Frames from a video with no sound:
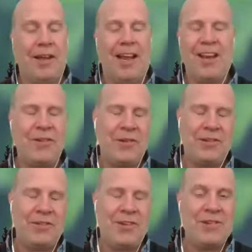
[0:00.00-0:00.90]
I, I love you.
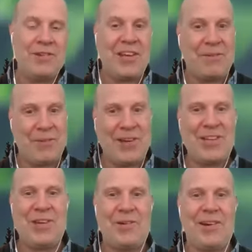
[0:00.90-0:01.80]
You've used the word
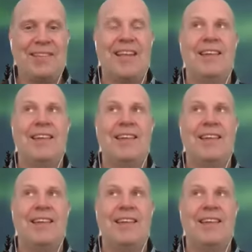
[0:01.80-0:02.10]
curious